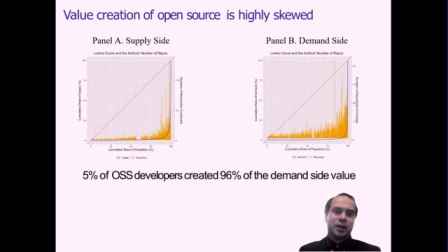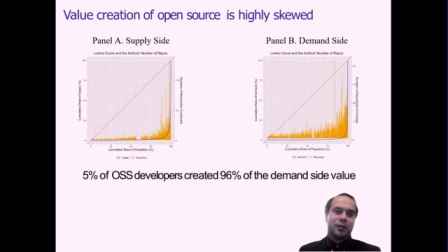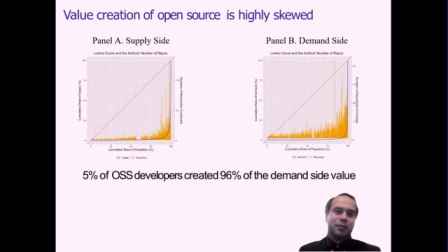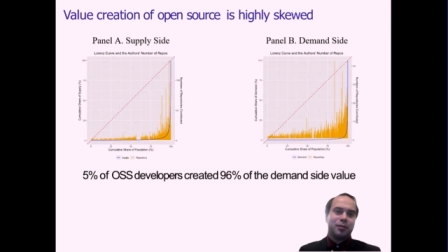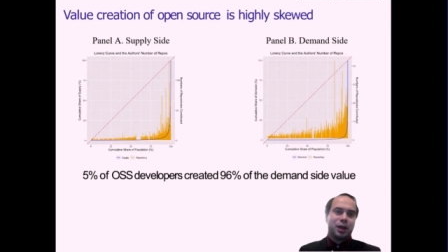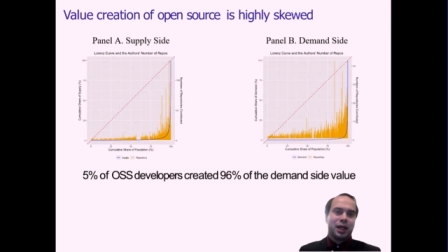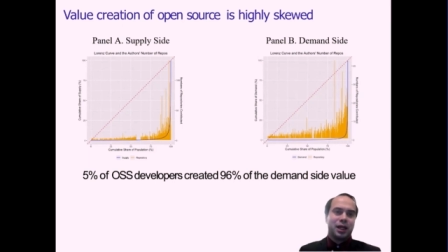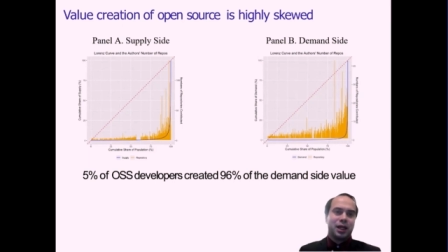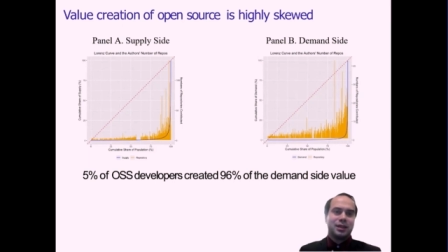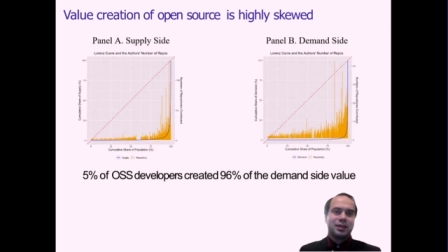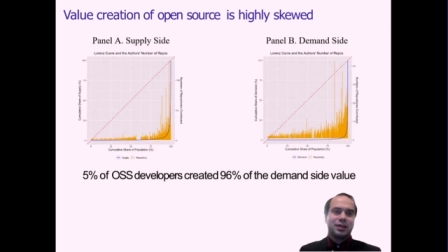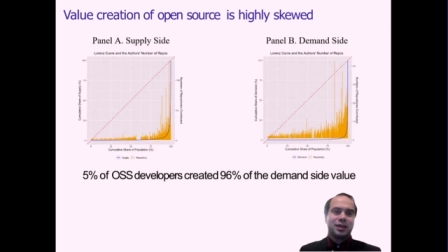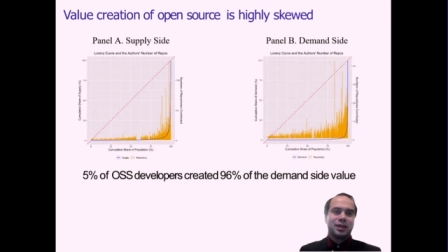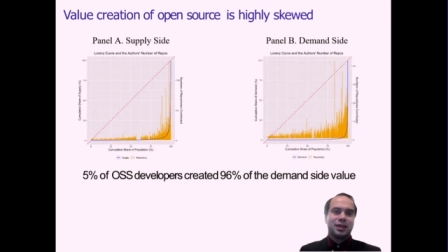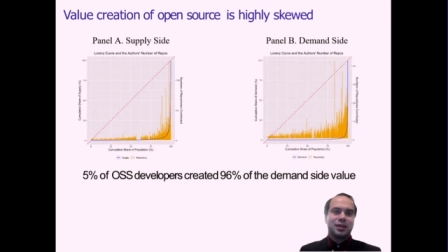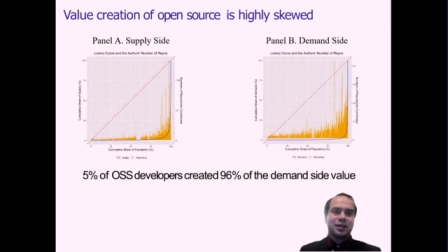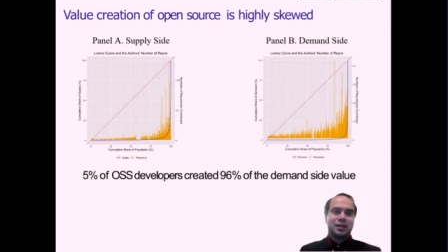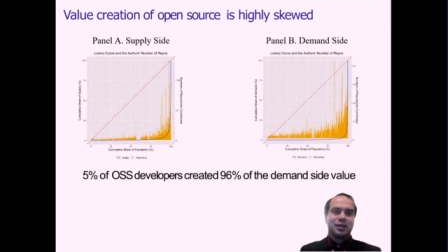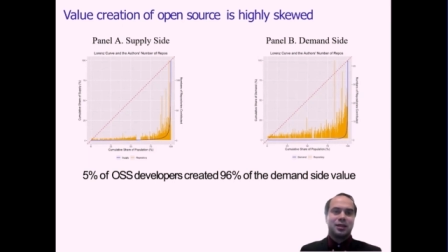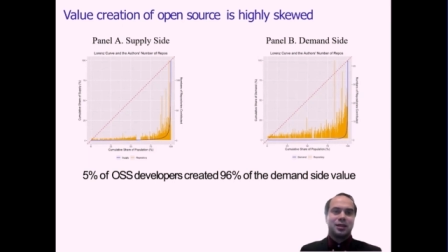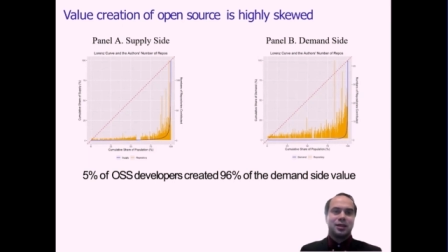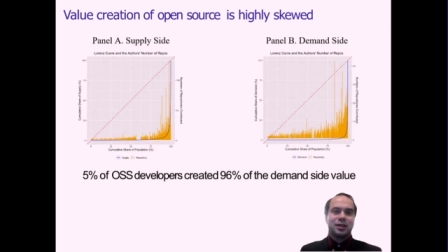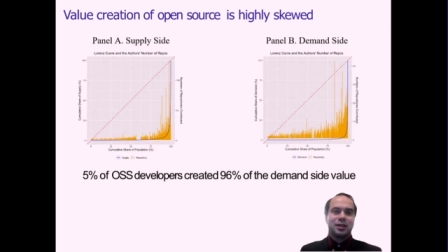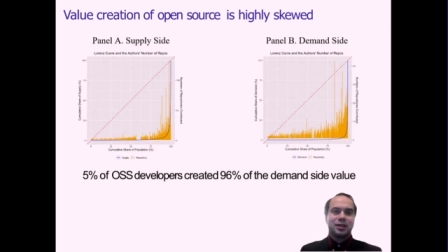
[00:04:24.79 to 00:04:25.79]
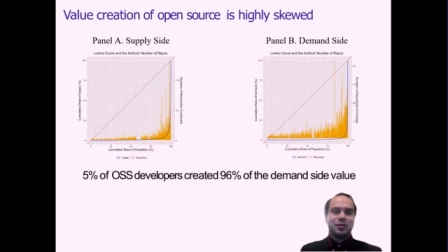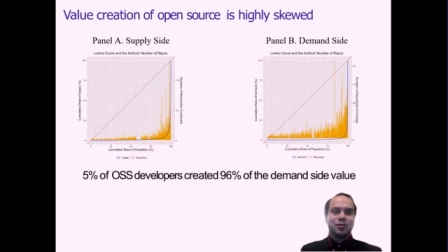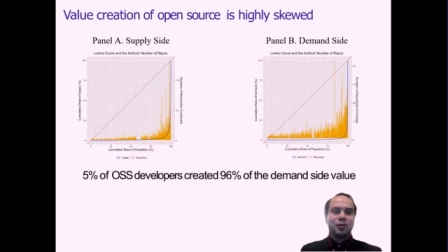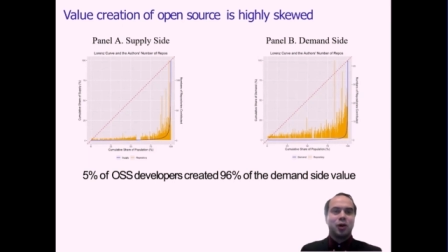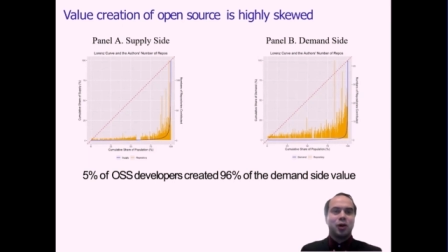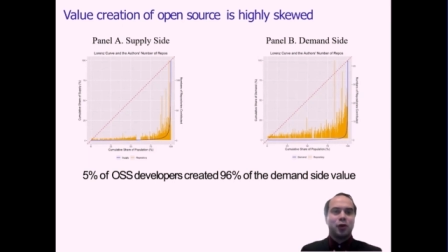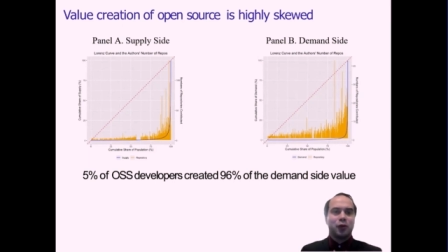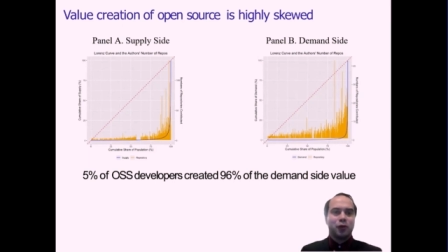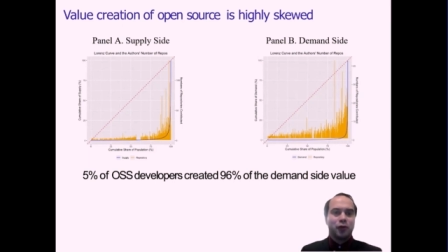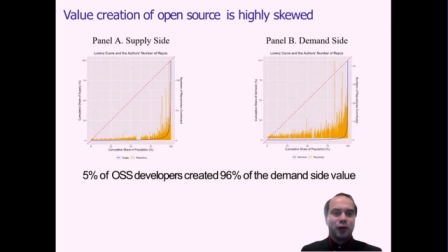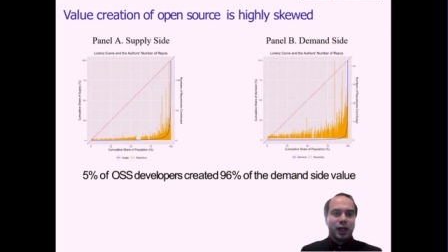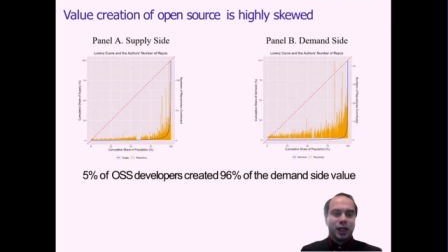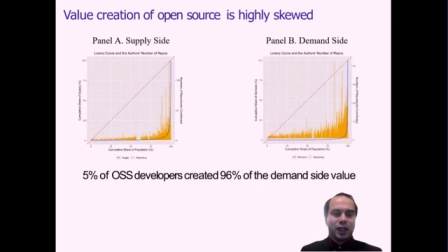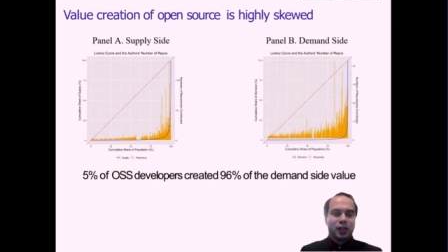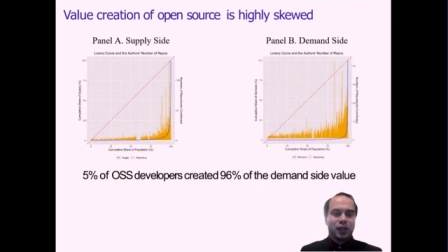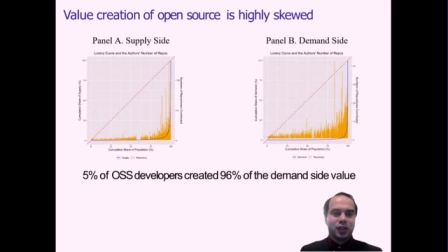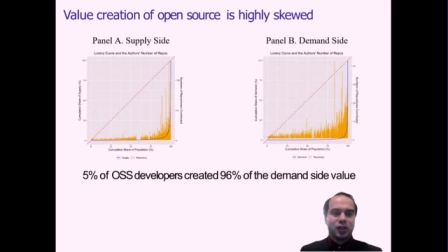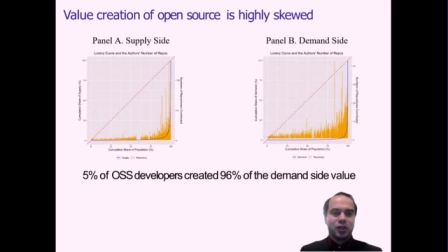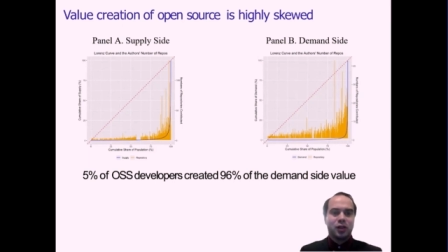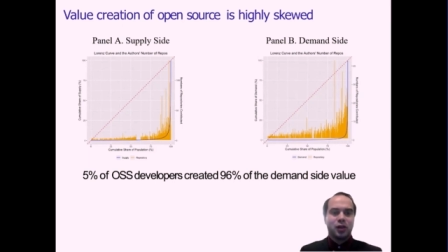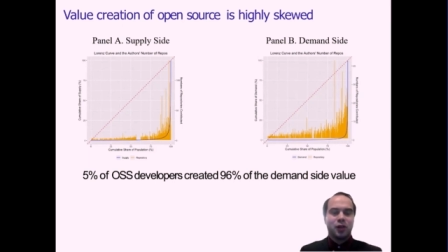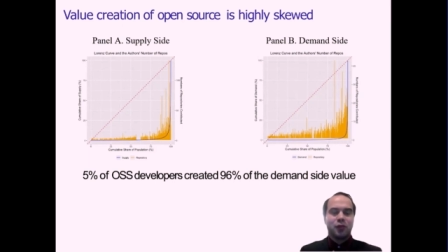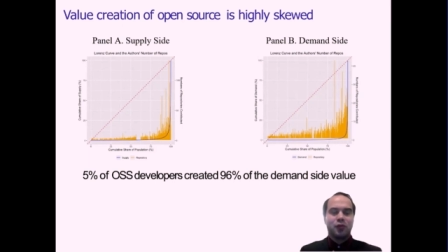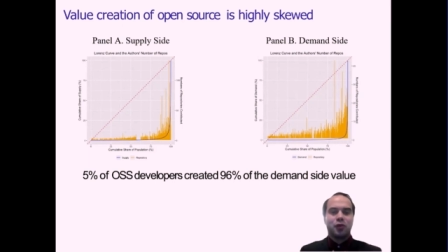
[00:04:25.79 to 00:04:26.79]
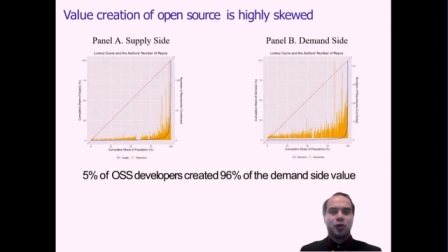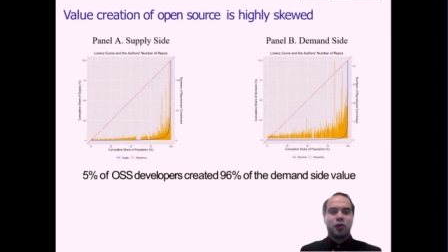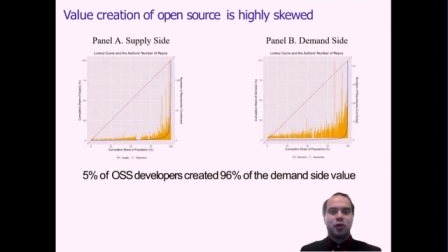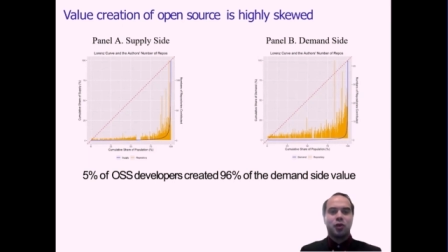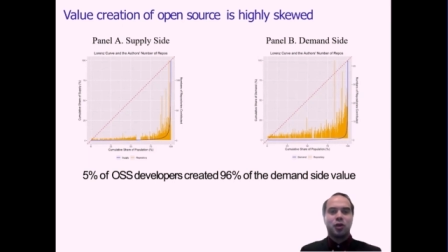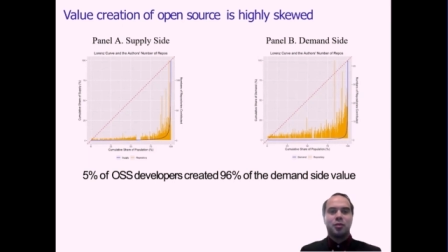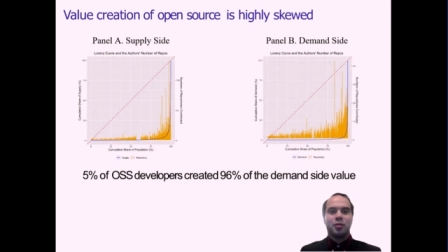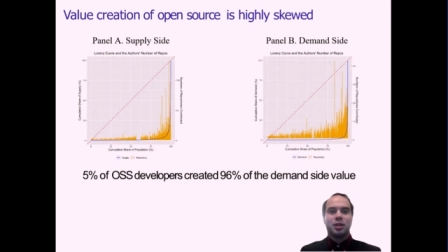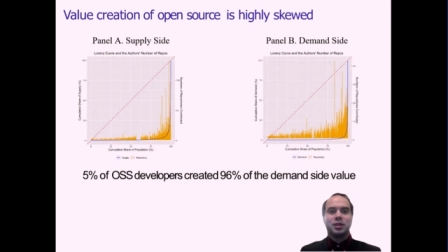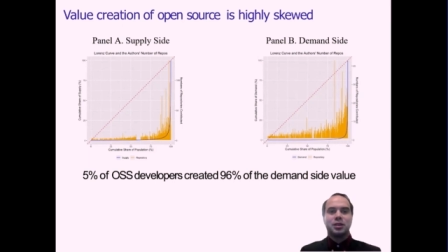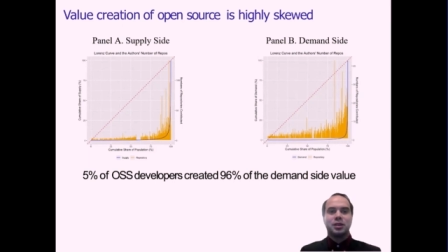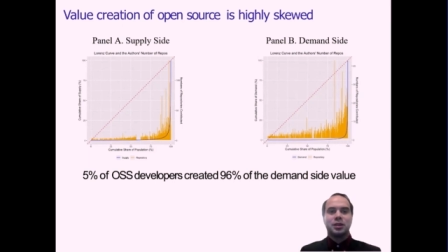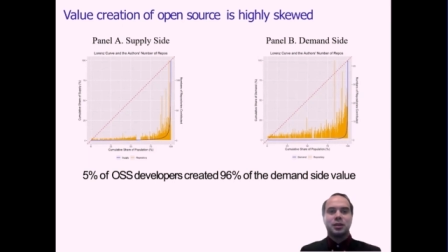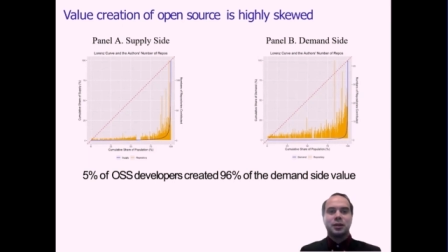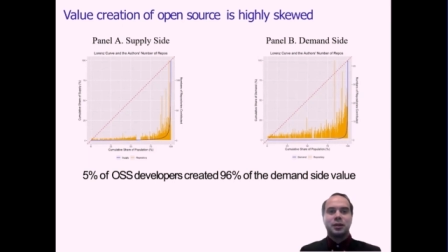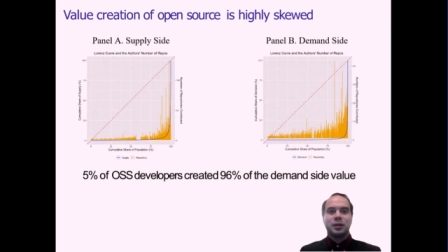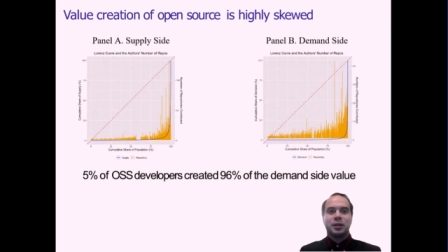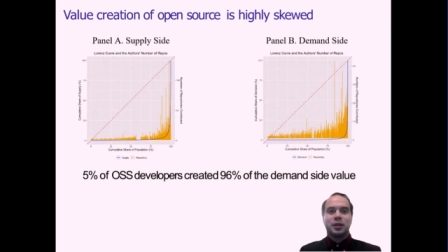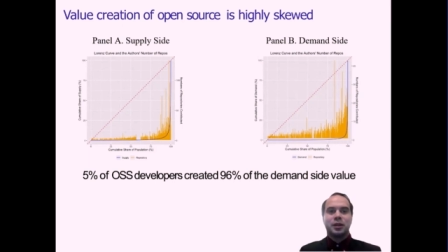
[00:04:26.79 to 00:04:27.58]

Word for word: implying that a small fraction of programmers